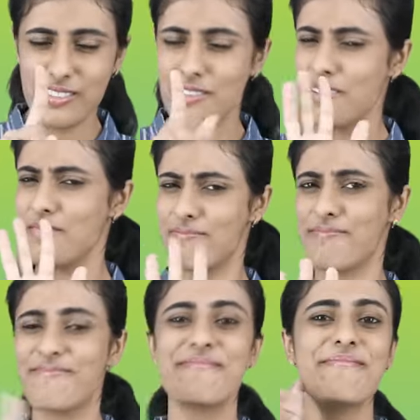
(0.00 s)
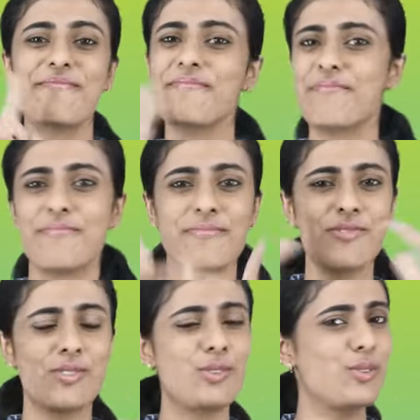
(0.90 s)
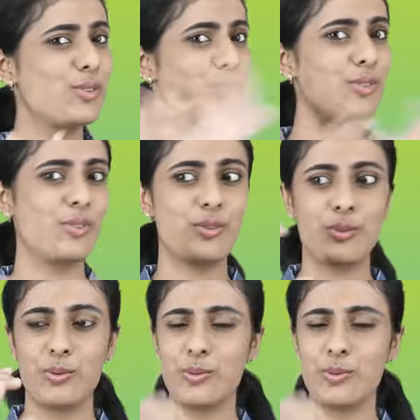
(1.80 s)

DevEnable Foundation has curated courses